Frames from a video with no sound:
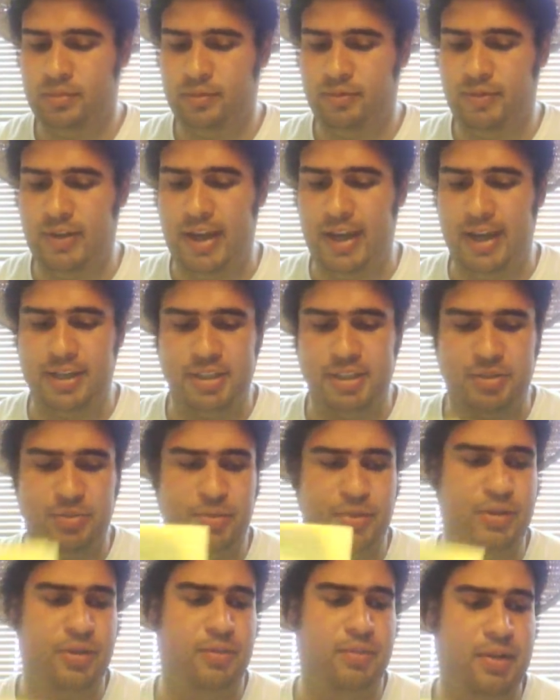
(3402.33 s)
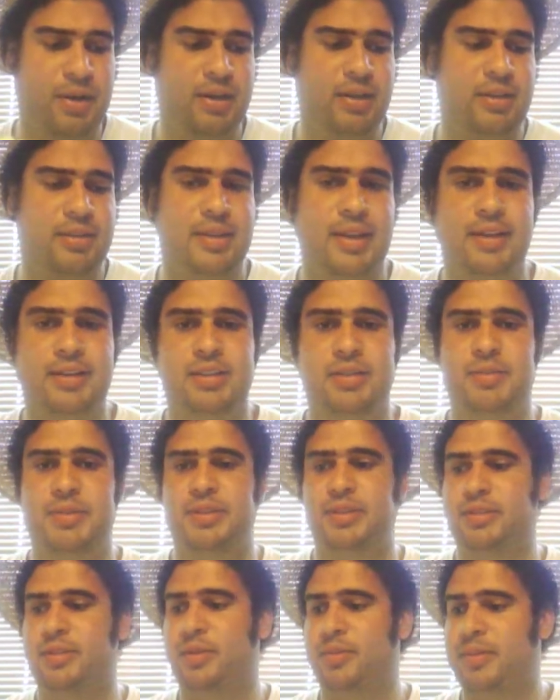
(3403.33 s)
If I had some real money, things would
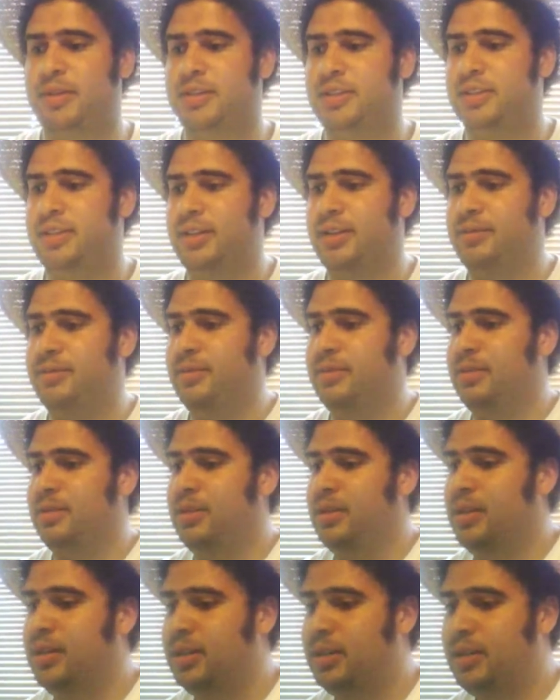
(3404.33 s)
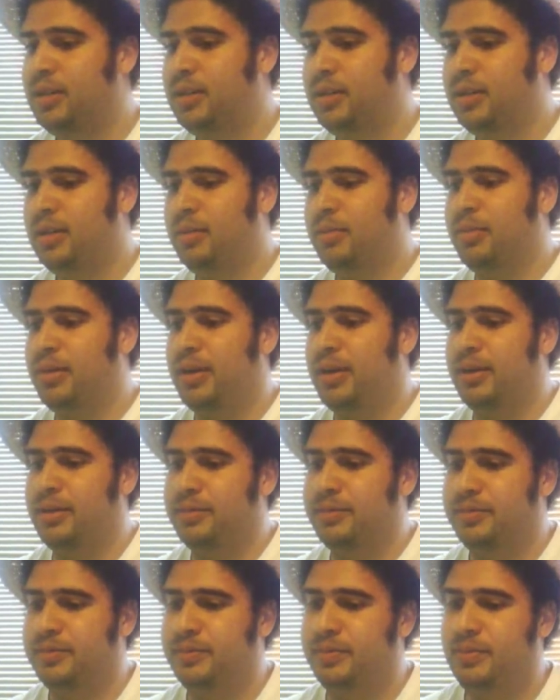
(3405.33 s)
be so much different.
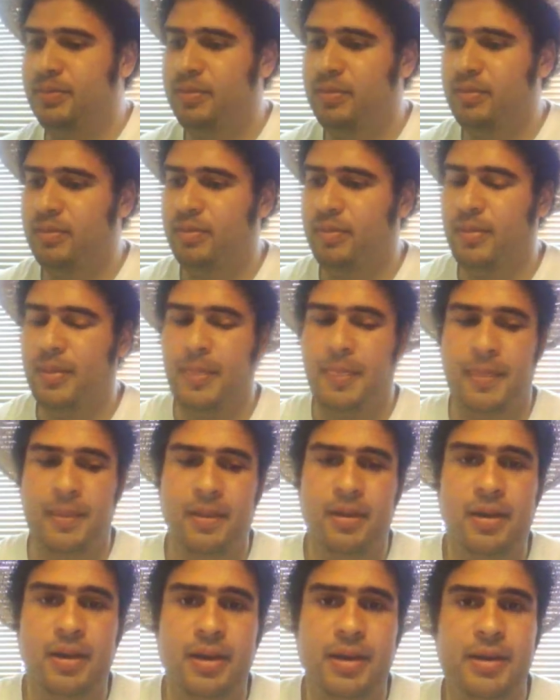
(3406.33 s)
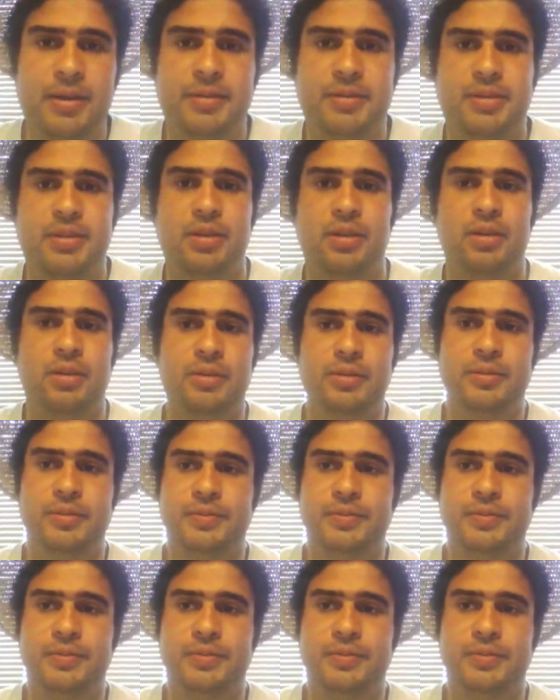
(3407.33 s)
But, alright, so.